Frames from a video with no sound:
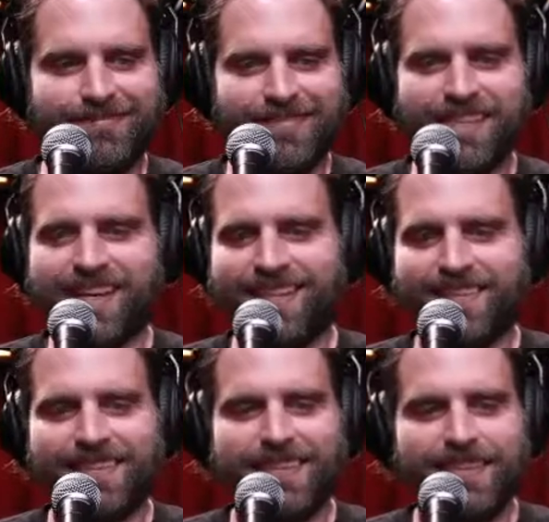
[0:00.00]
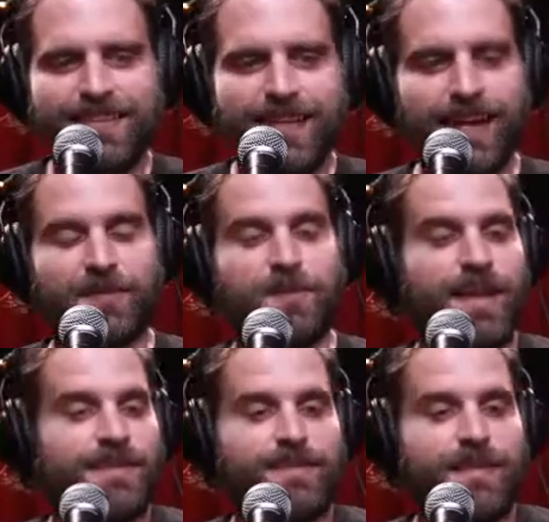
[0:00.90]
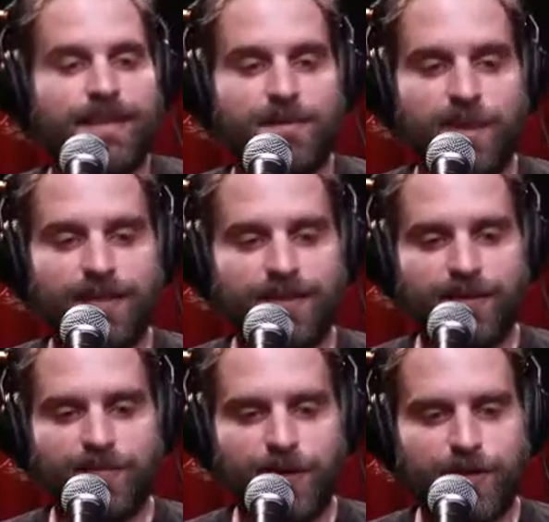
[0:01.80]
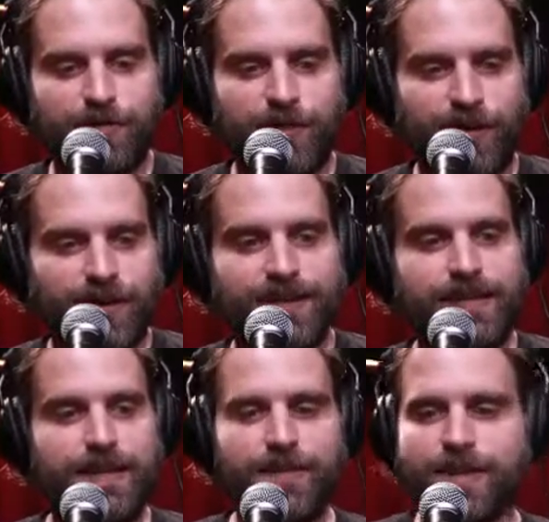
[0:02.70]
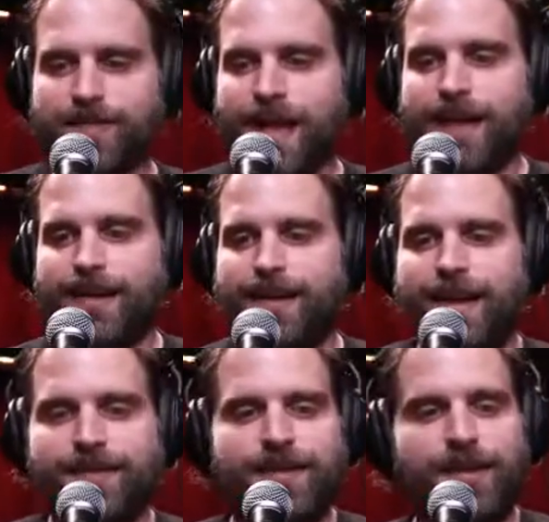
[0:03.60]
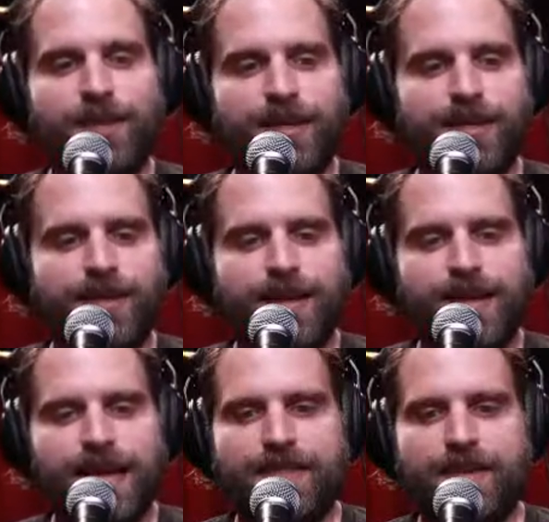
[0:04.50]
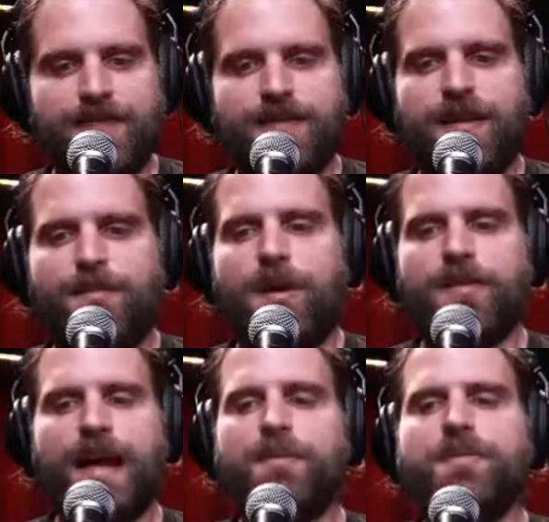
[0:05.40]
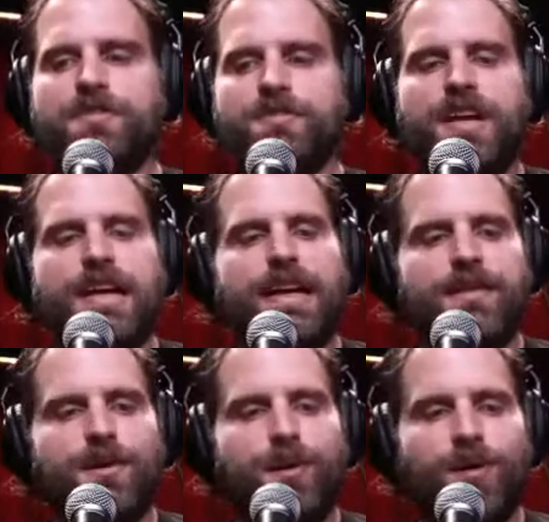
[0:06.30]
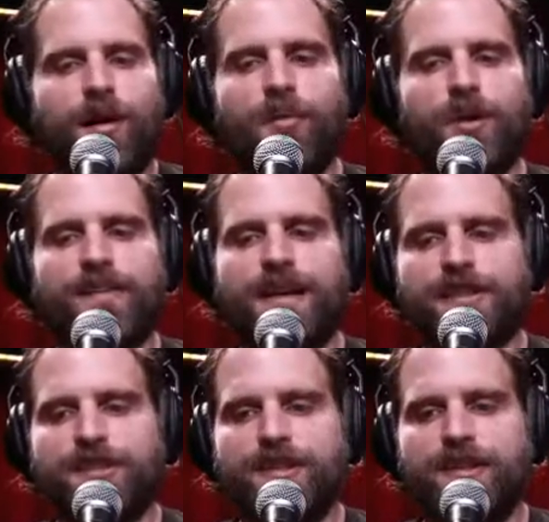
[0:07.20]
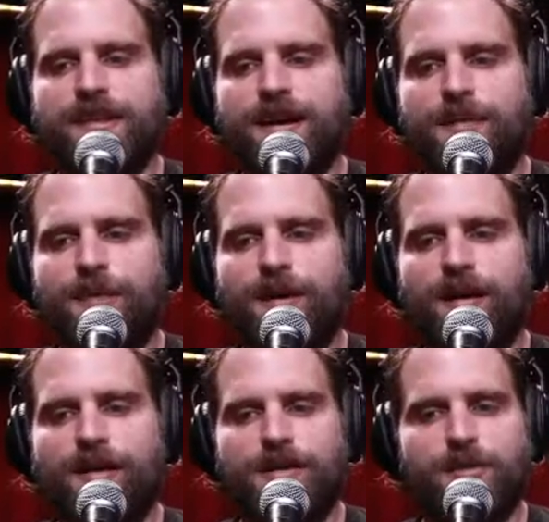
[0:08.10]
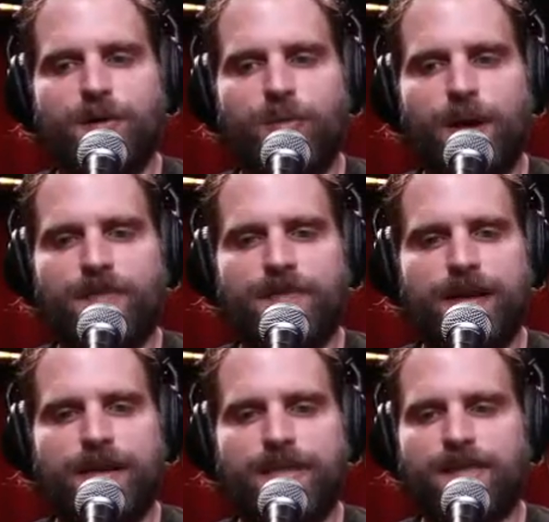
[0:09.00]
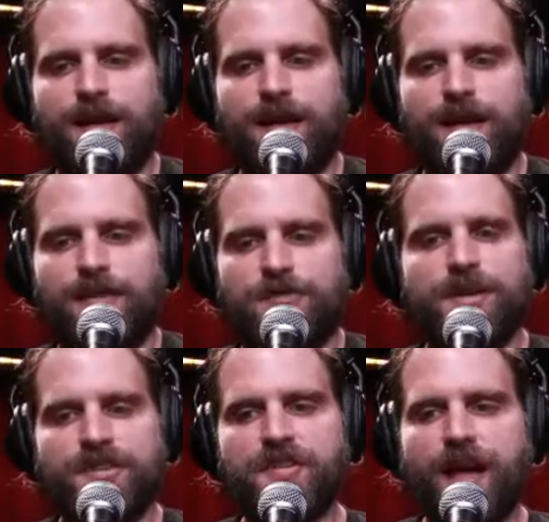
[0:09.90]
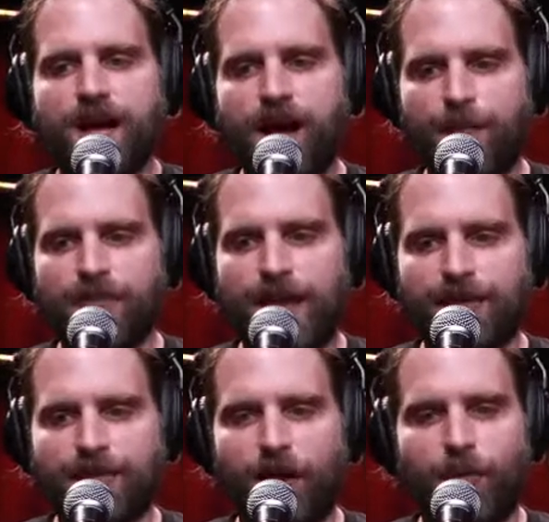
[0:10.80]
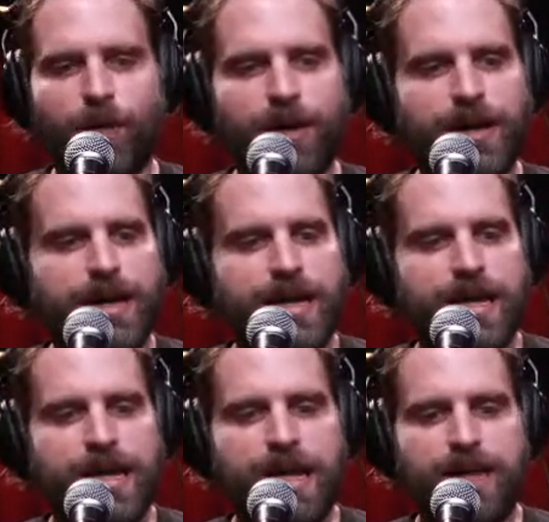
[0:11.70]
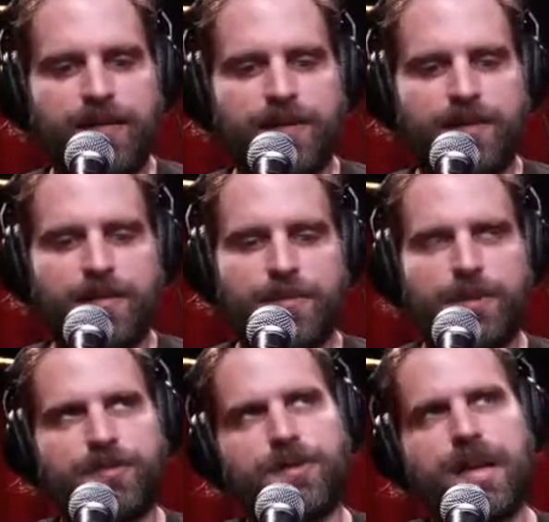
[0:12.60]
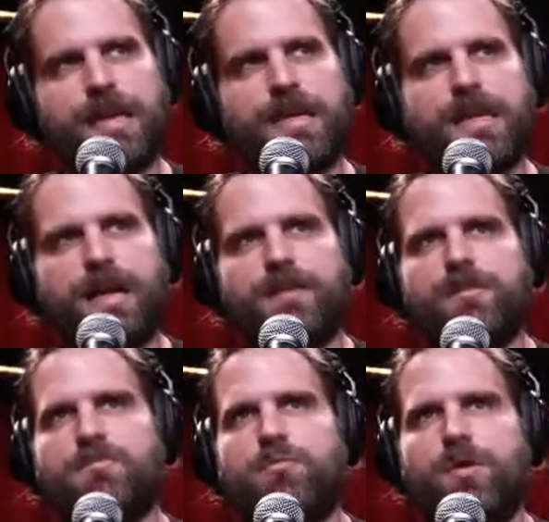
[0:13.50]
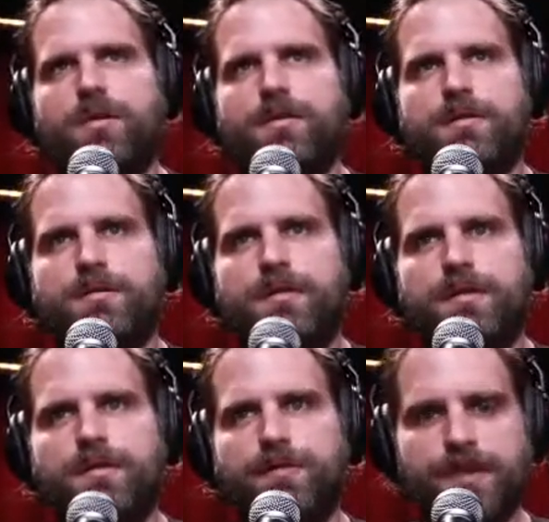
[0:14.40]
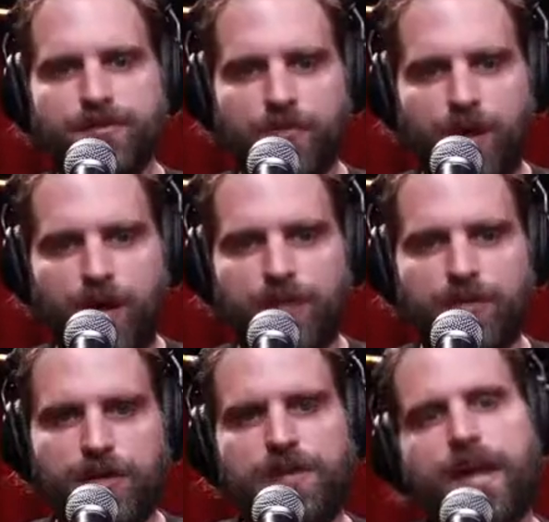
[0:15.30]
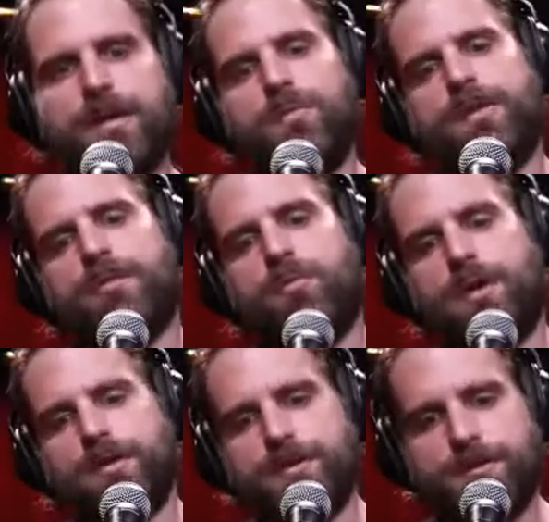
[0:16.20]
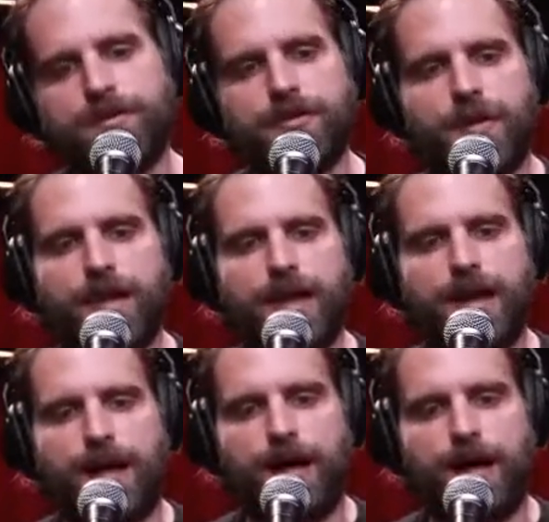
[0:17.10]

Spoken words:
Nice, nice. Well, that's amazing. Good for you for conceiving of that and executing it. And there's also I was just checking out the whole artwork section on your website. It's trishes.com/artwork, and I want to try to connect what your visual art looks like with what you're doing.